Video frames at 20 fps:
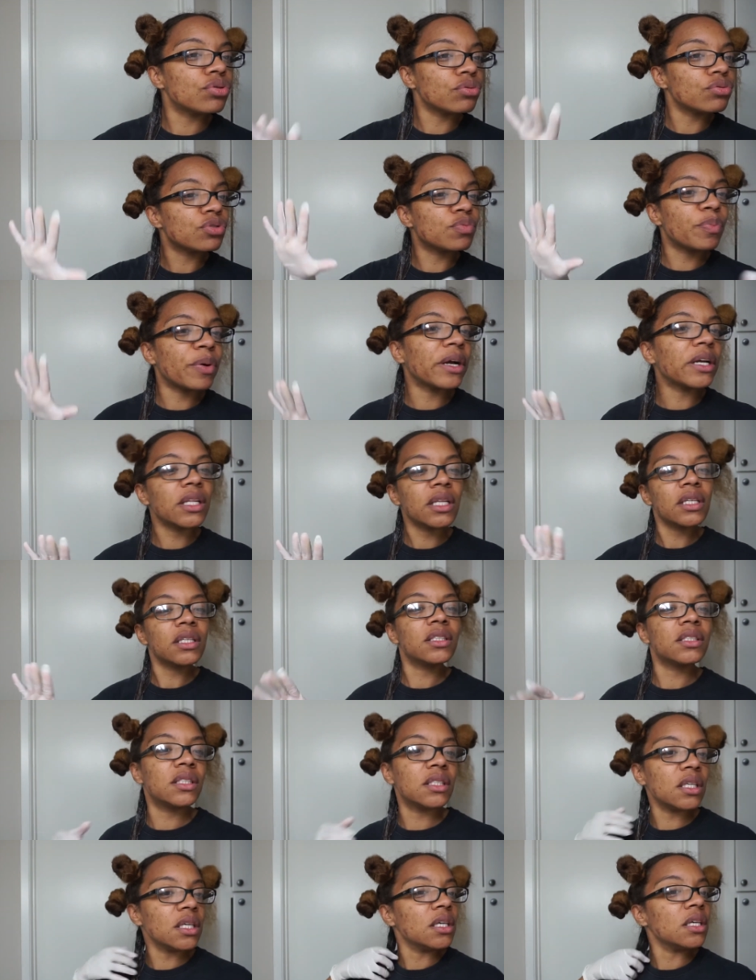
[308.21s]

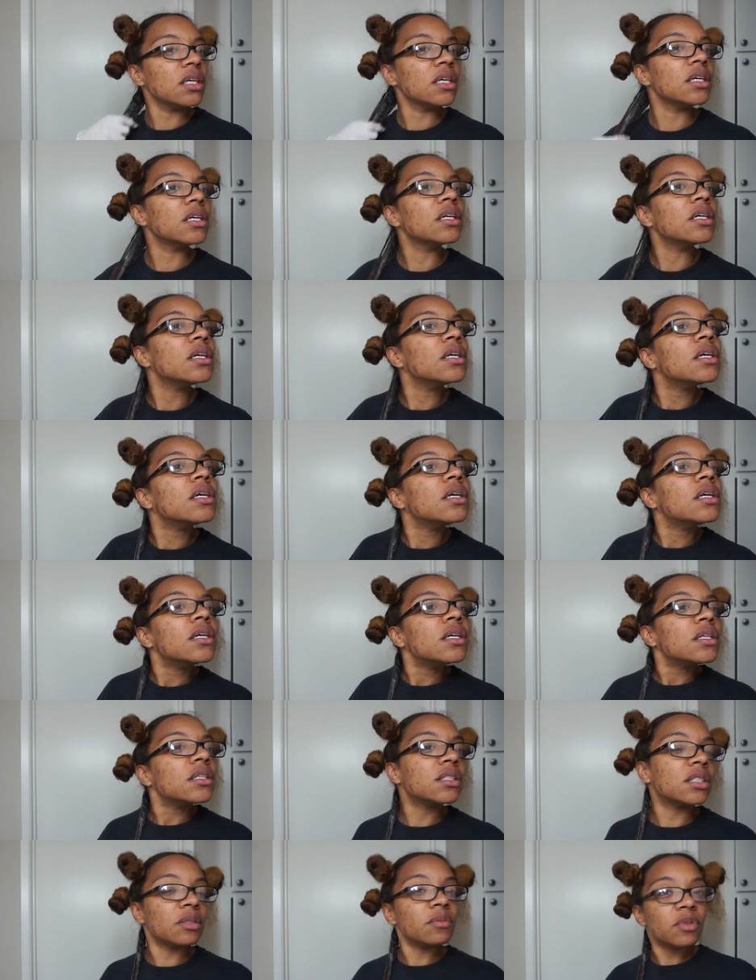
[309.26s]
pregnancy
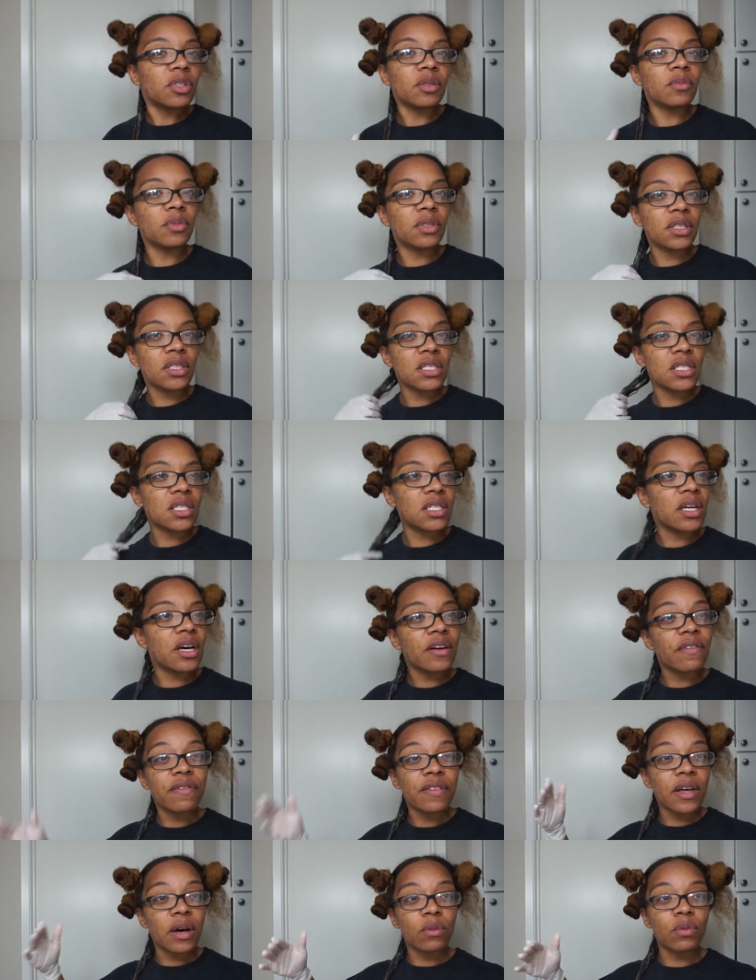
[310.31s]
symptoms and
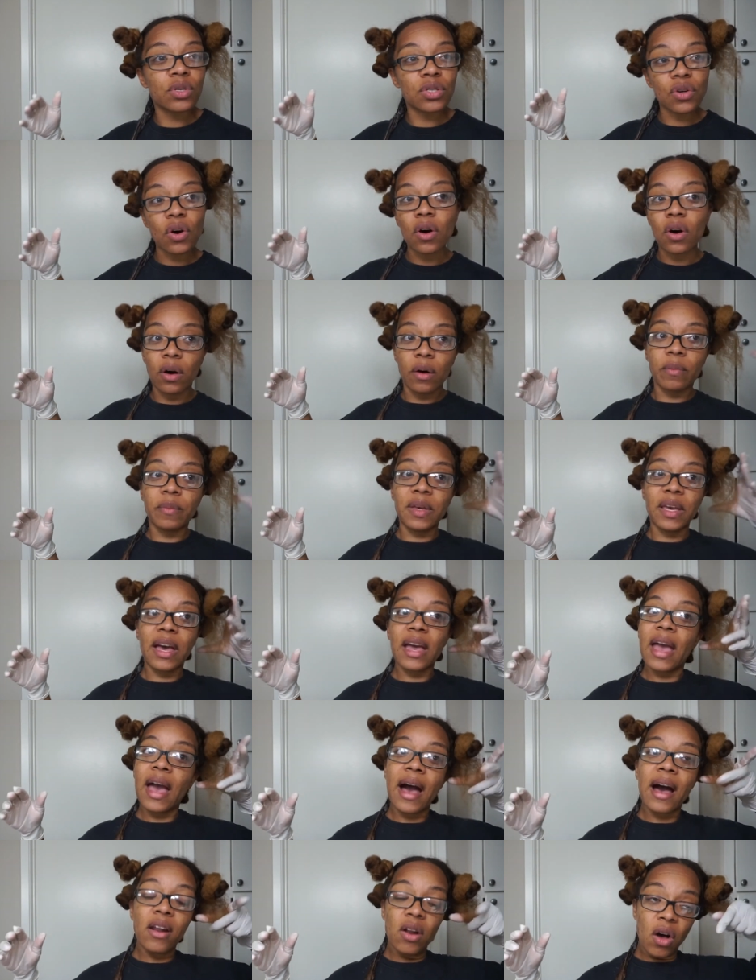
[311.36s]
stuff, that was all me. I
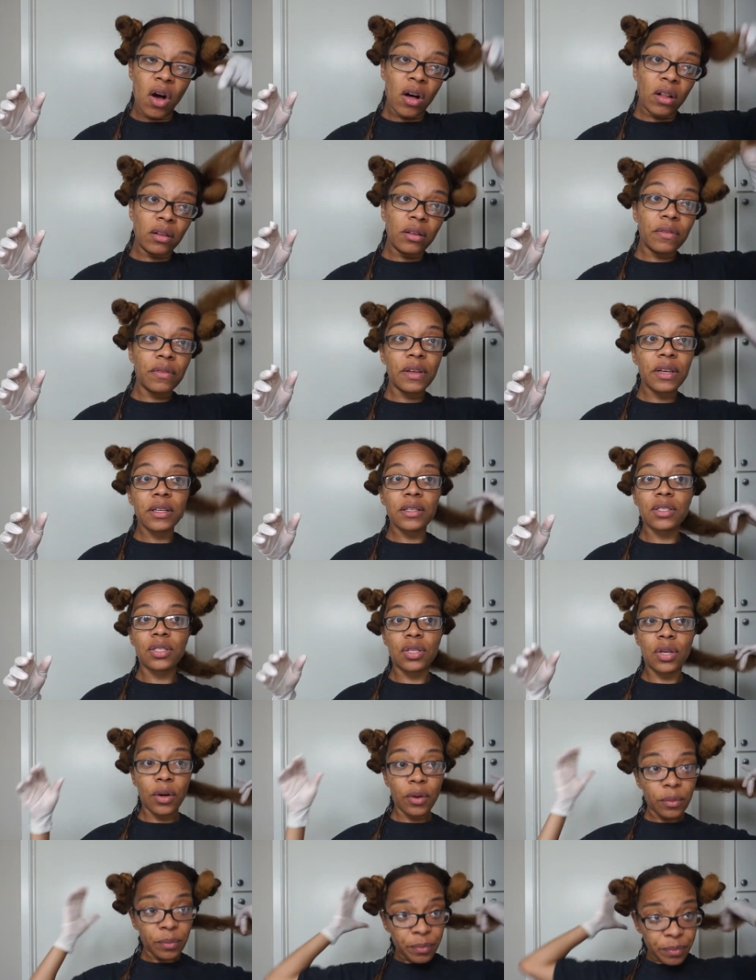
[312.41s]
had all of it.
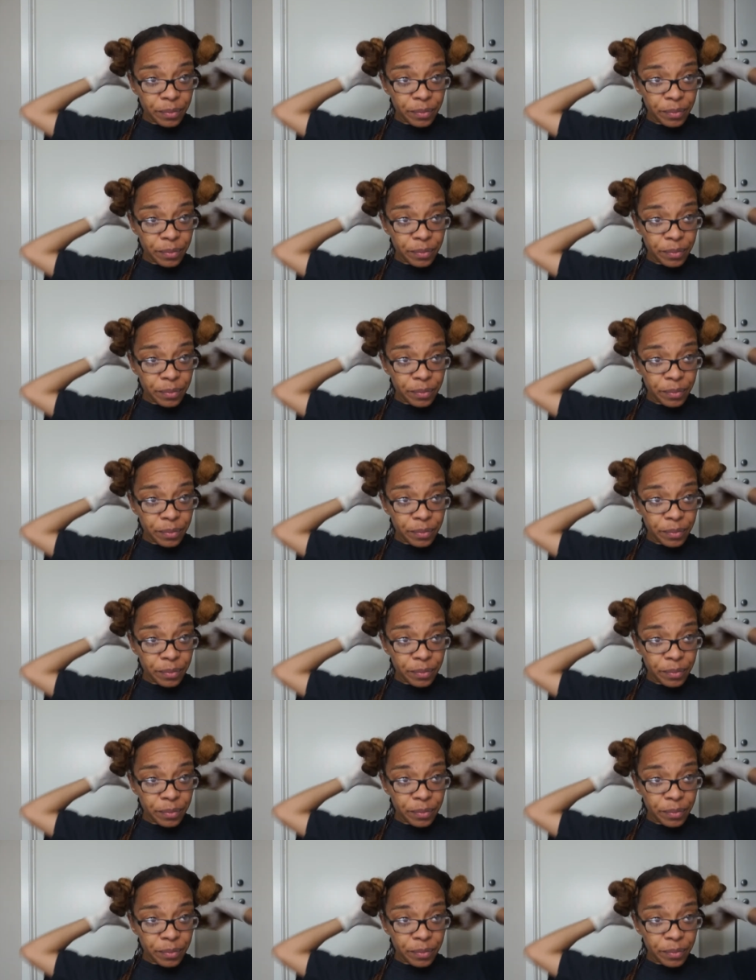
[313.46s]
So